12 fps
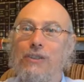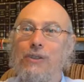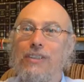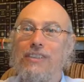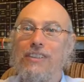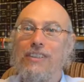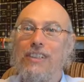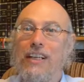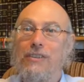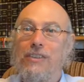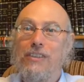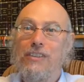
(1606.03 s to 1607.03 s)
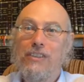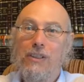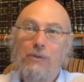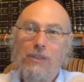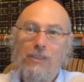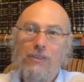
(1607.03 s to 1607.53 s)
200, 1,000 years ago?
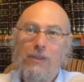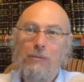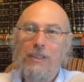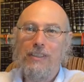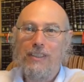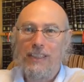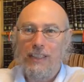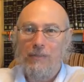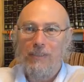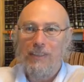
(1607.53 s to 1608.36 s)
We know nobody's name.